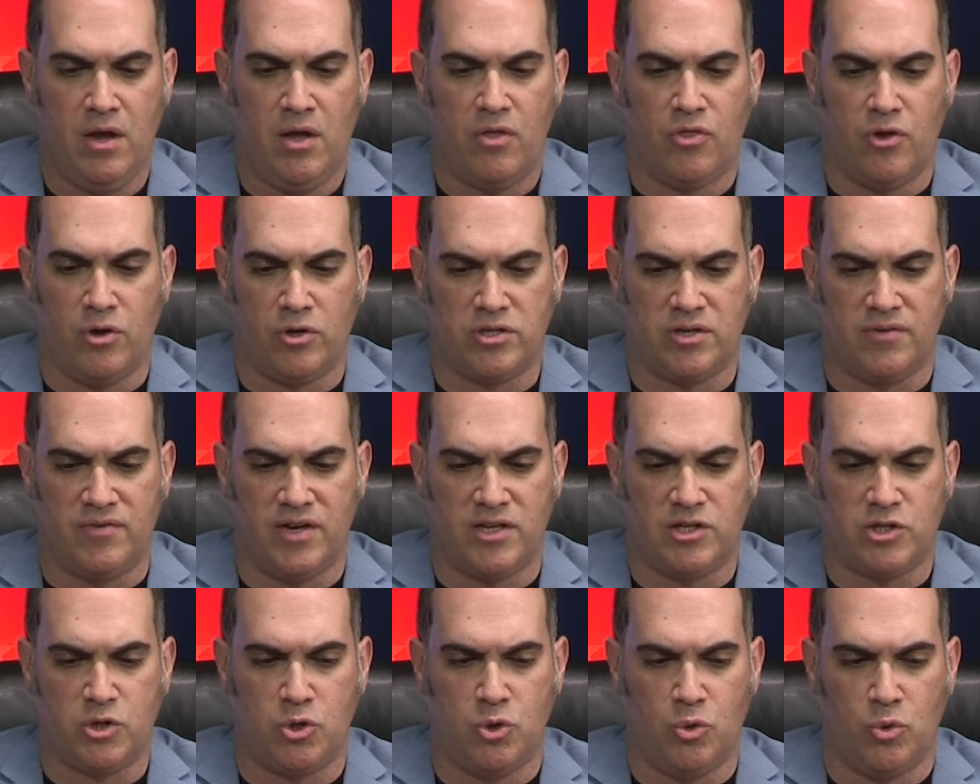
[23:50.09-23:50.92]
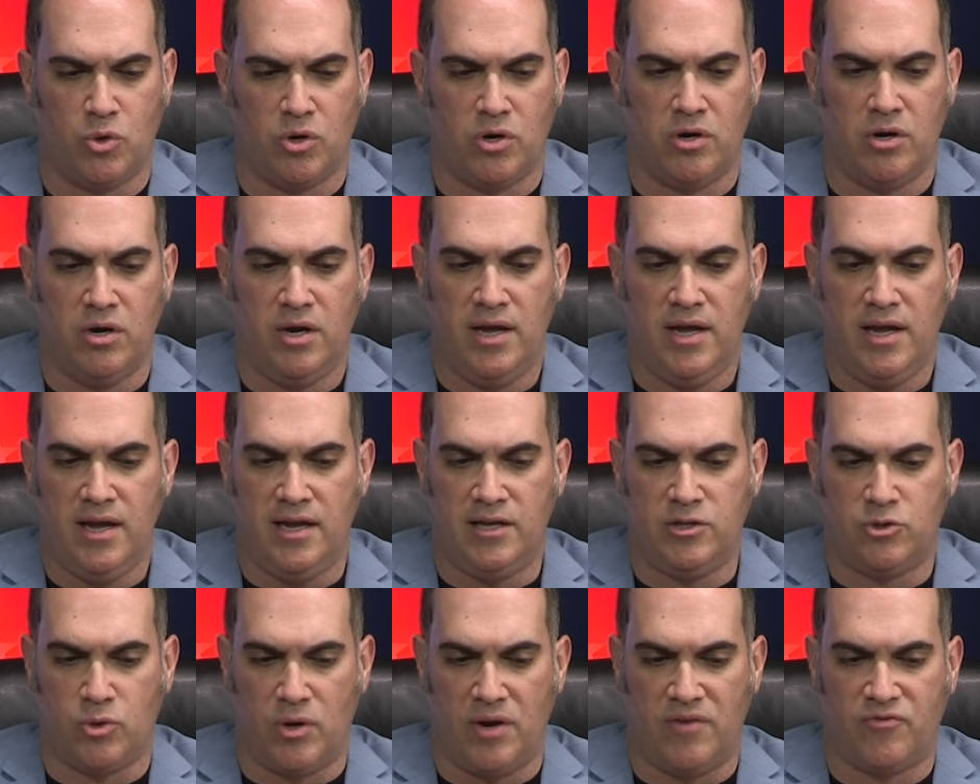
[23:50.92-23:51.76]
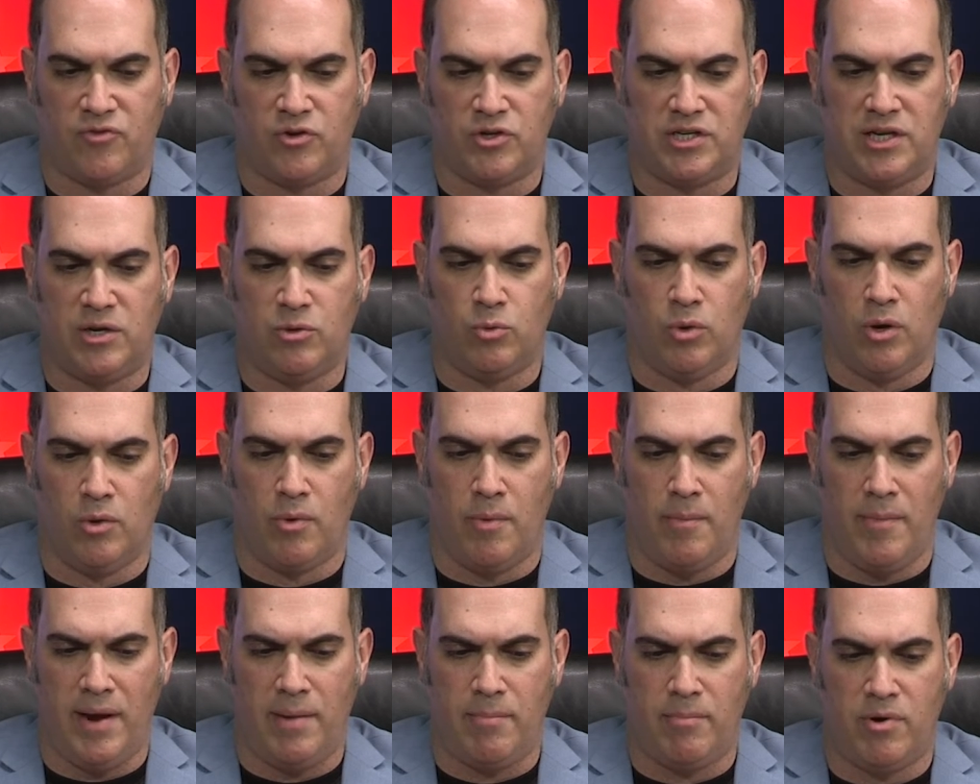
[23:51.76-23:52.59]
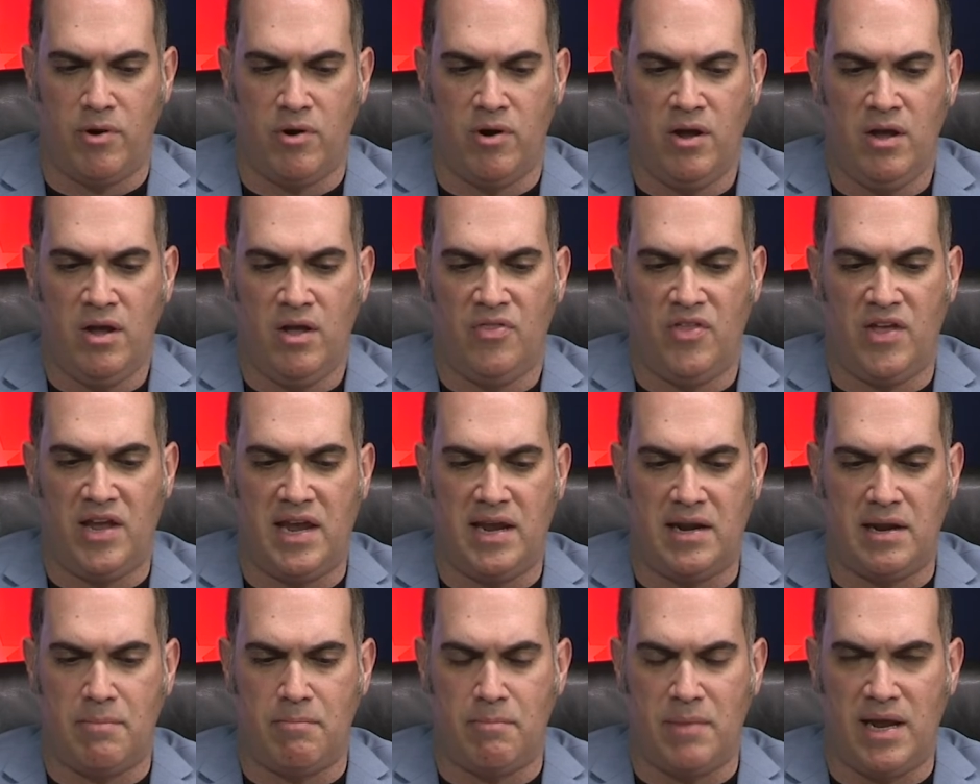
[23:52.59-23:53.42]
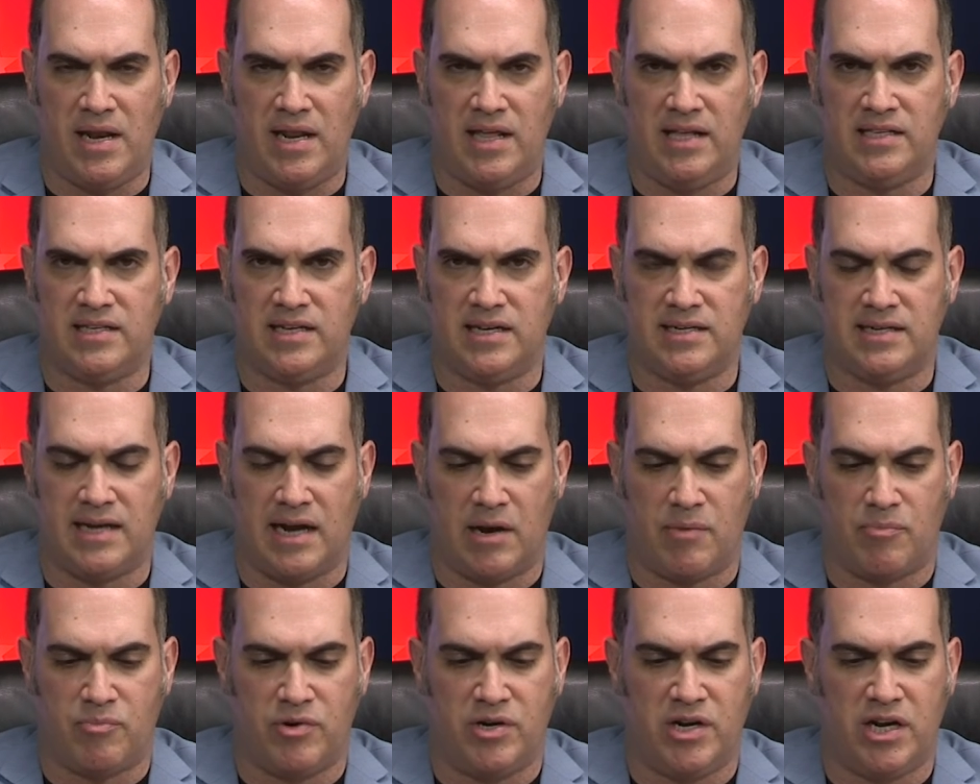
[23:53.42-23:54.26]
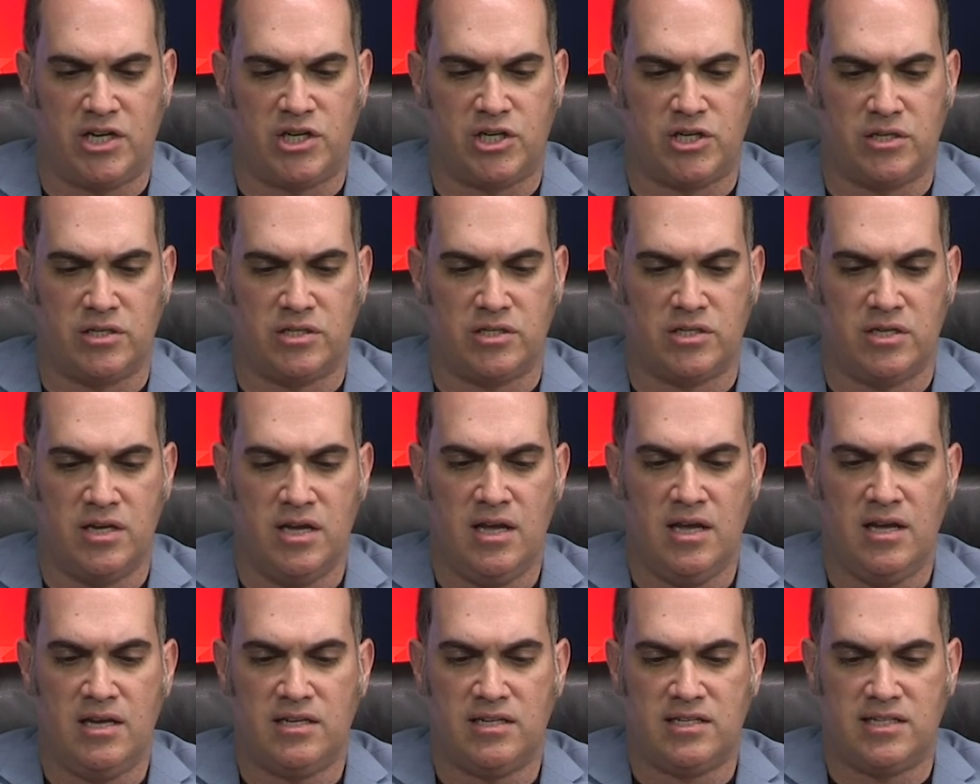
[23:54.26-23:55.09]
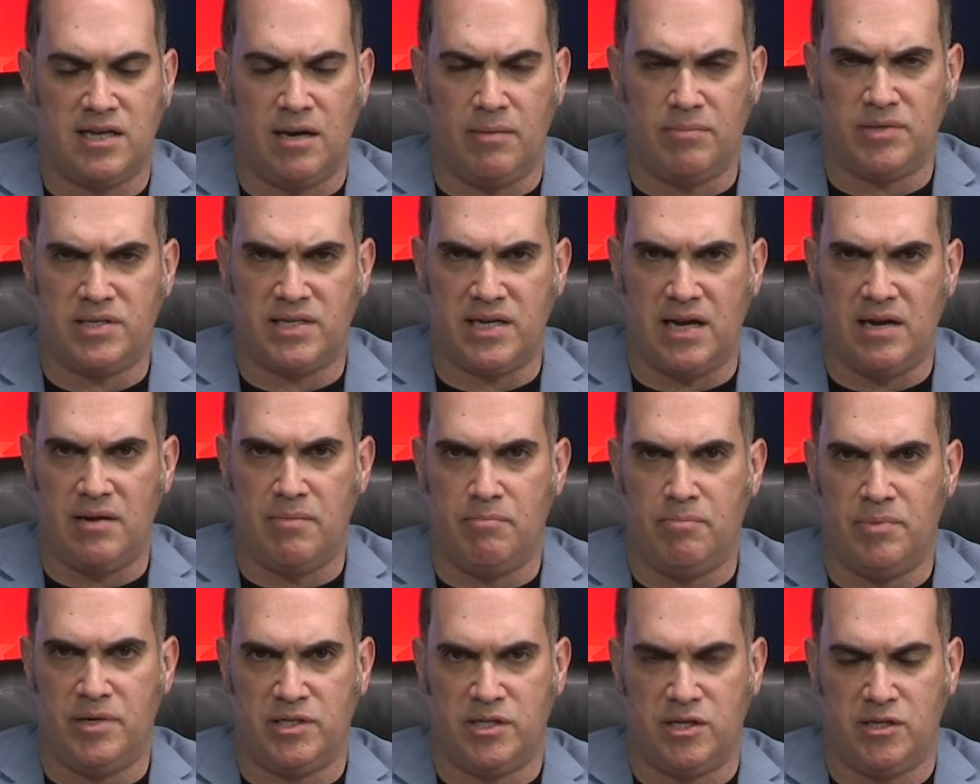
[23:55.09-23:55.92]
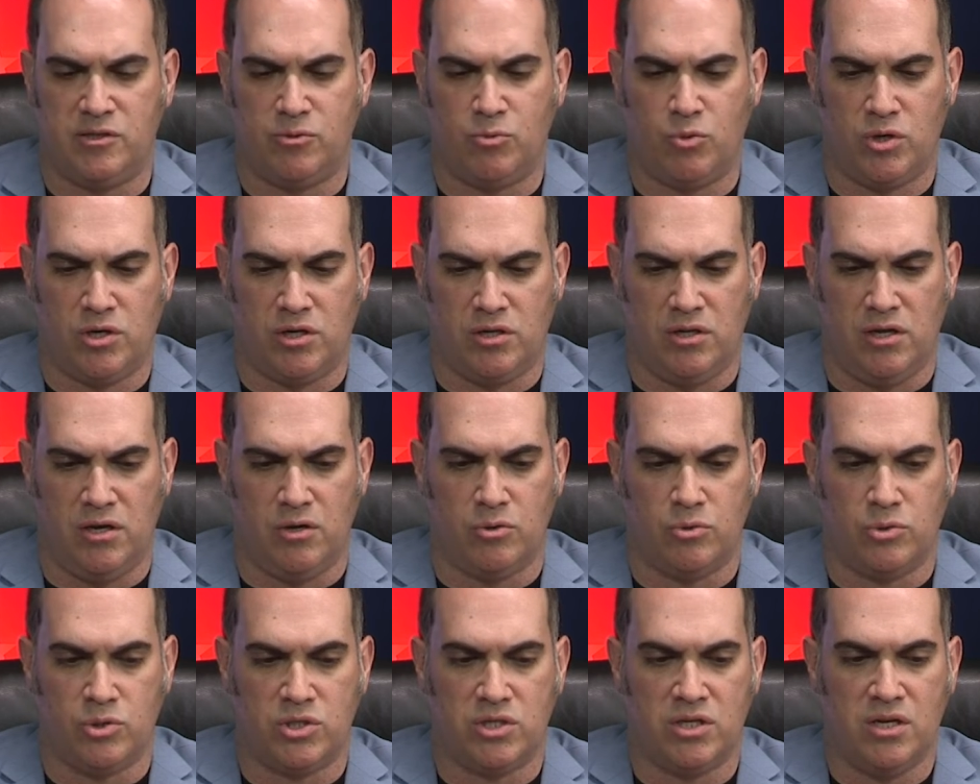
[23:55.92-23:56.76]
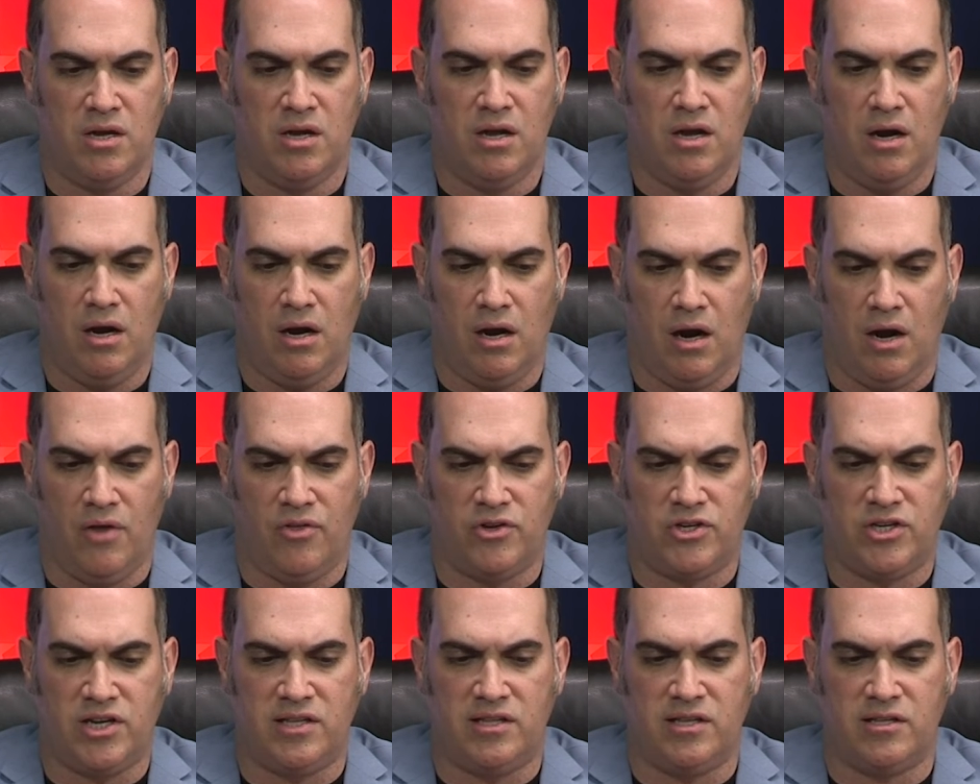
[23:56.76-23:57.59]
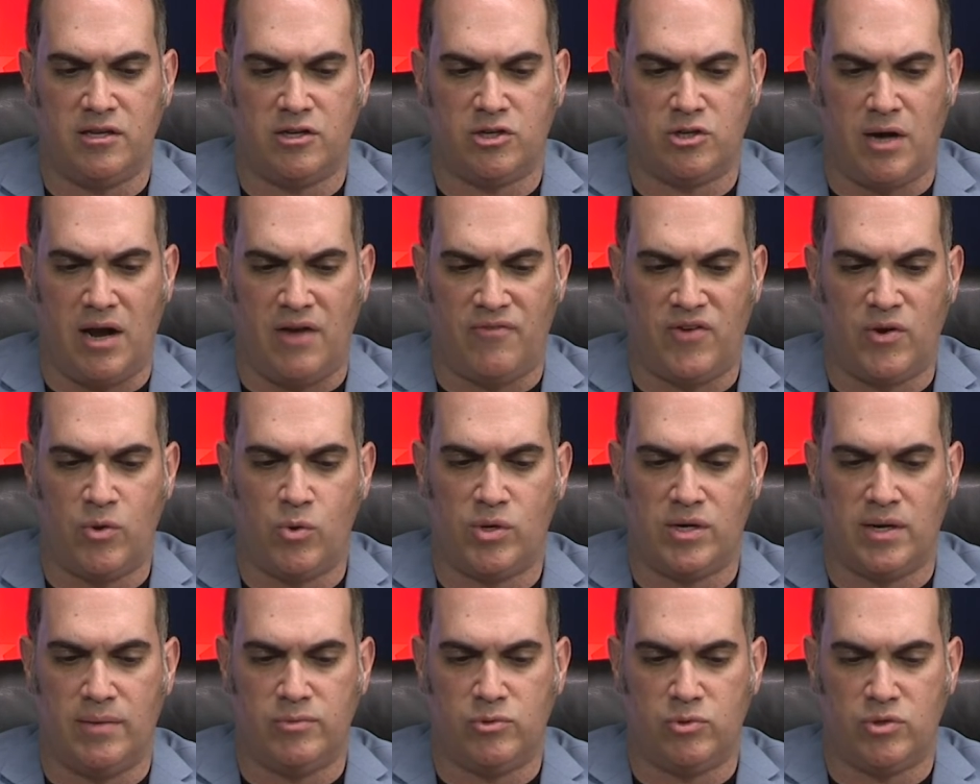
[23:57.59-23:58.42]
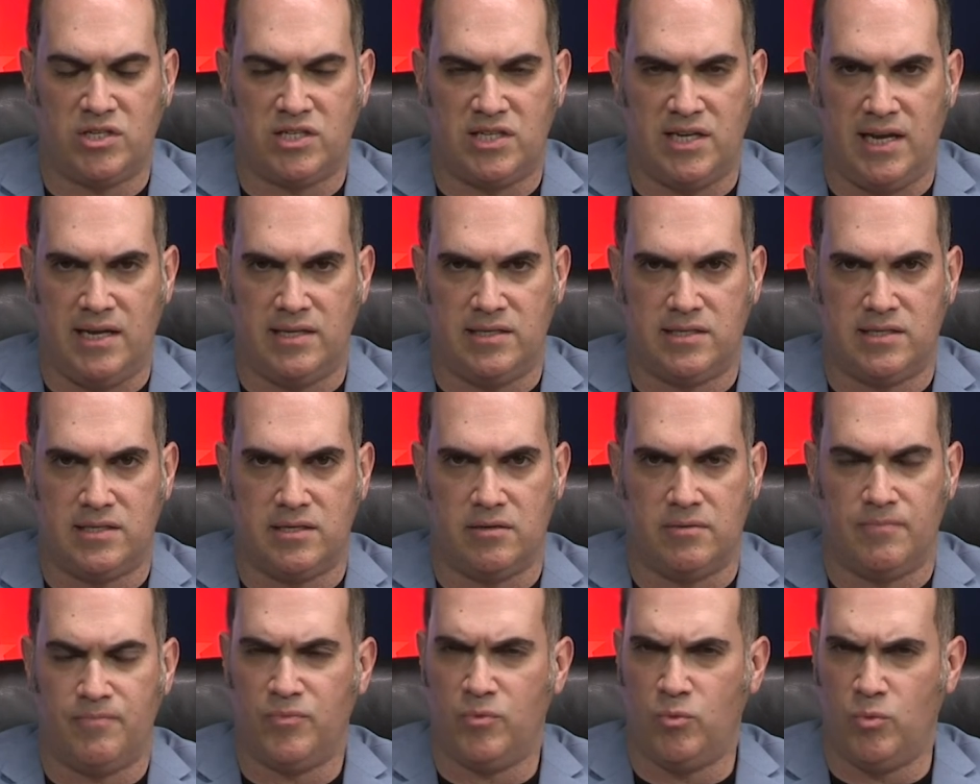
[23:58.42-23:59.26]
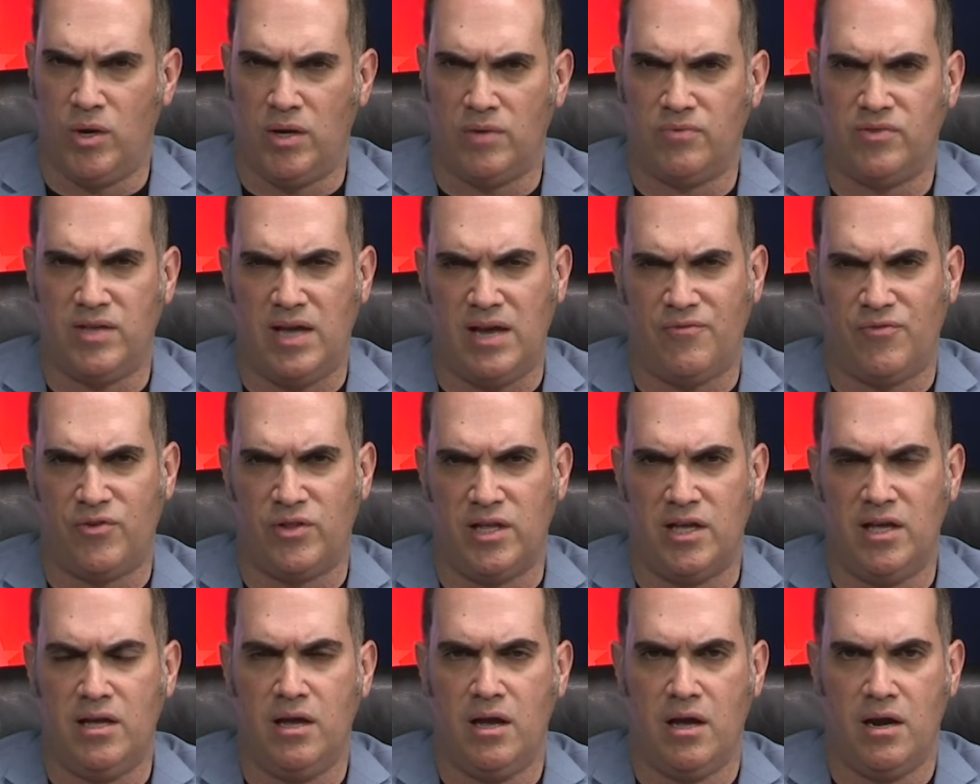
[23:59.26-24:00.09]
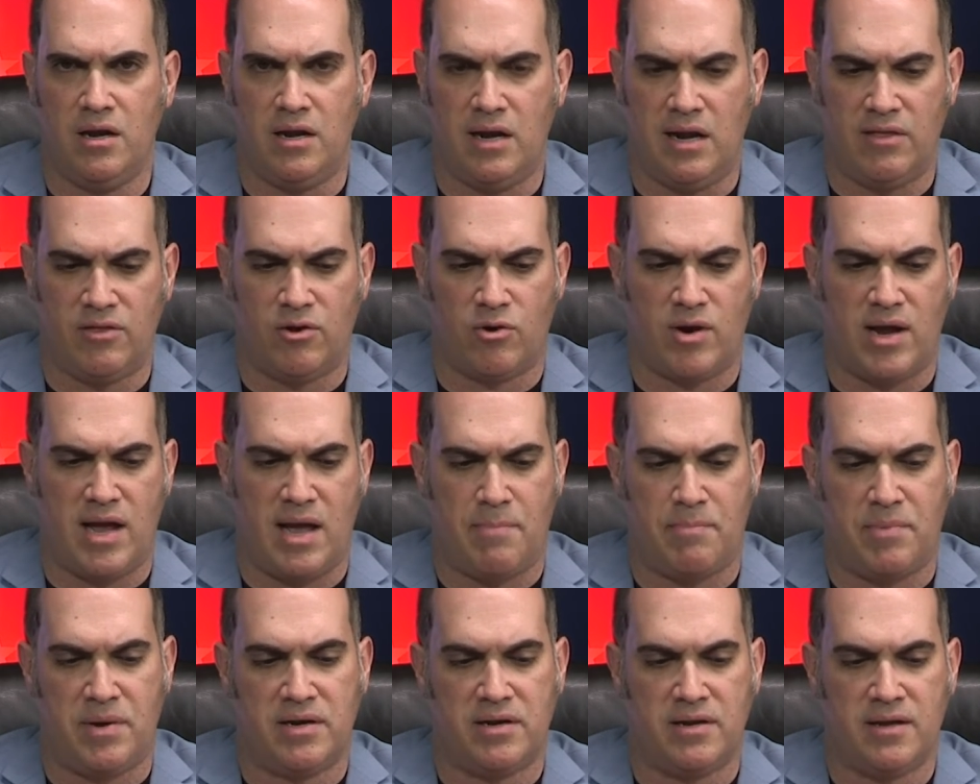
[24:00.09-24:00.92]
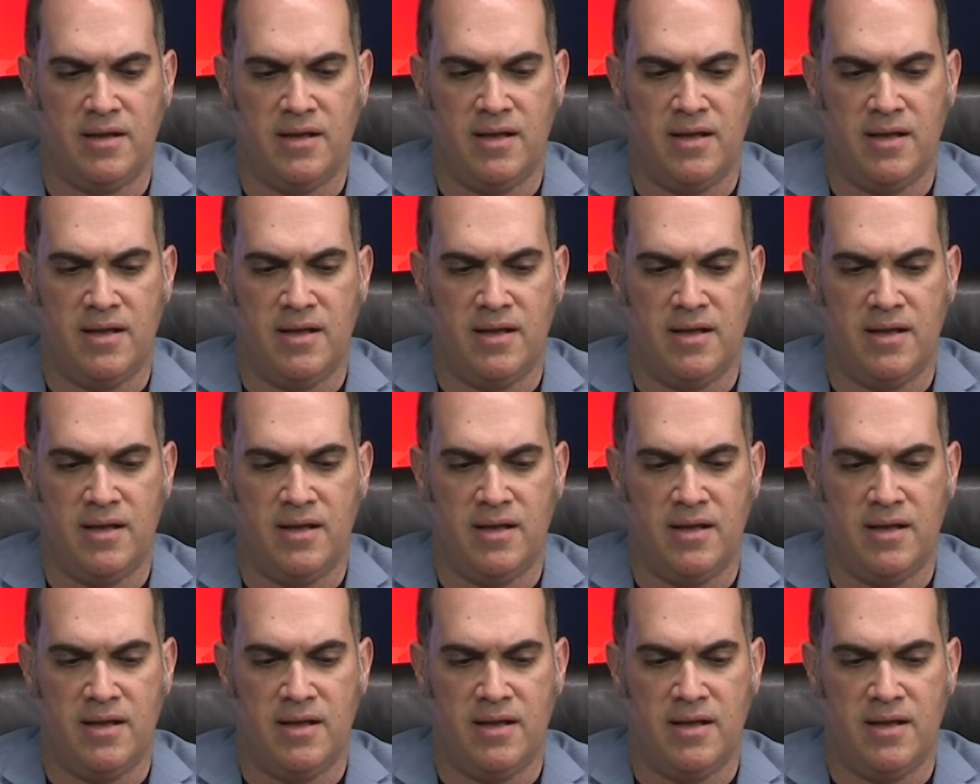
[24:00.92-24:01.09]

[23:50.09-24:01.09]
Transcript: Those of us who were in 2014 will remember the heated meetings and dire predictions. Some said businesses would close. Others said that the traffic would come to a standstill. Well, thankfully, neither happened.